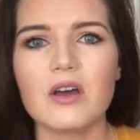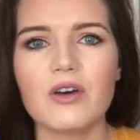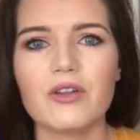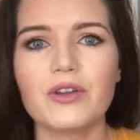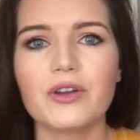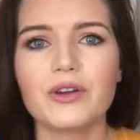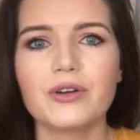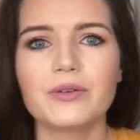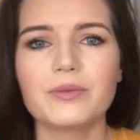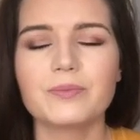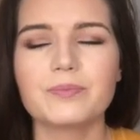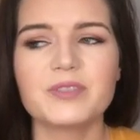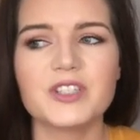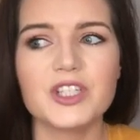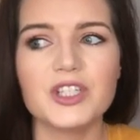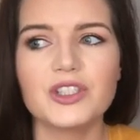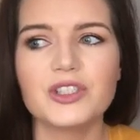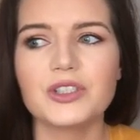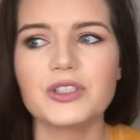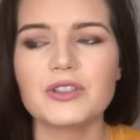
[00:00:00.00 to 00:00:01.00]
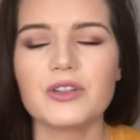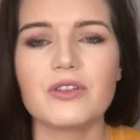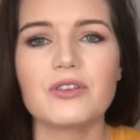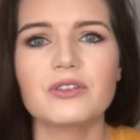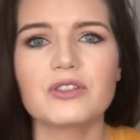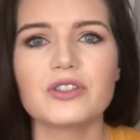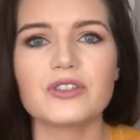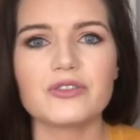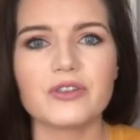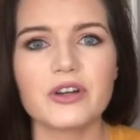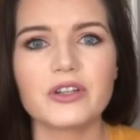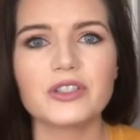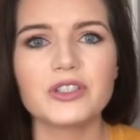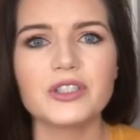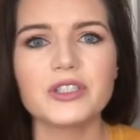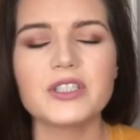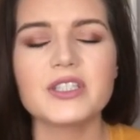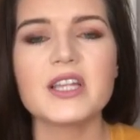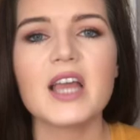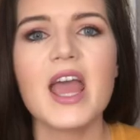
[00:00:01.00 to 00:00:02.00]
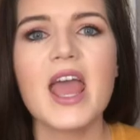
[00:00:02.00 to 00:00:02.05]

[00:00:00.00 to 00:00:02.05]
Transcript: other teachers, other instructors,